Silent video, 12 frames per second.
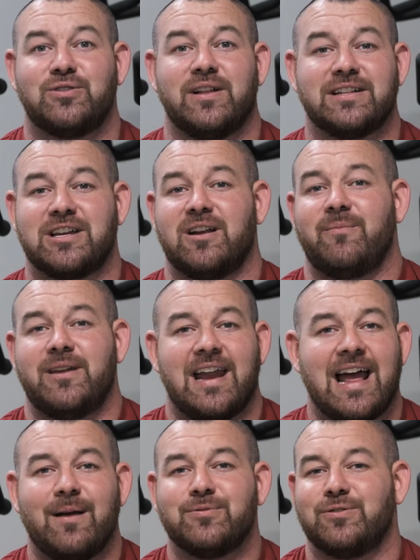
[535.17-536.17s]
So that's going to be an
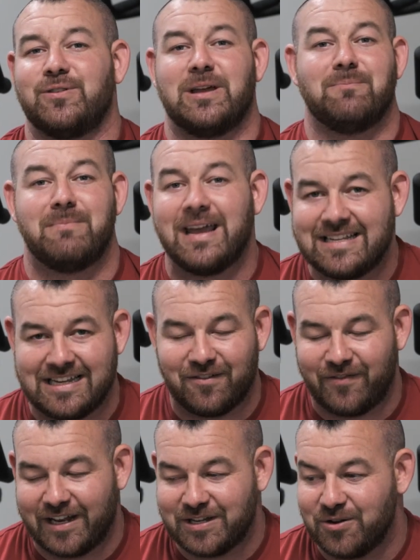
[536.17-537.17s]
absolutely
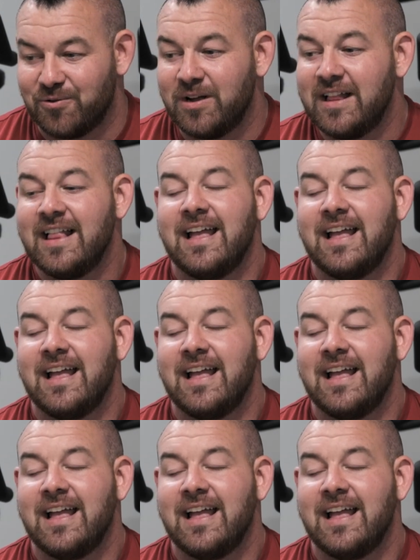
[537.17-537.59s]
amazing venue.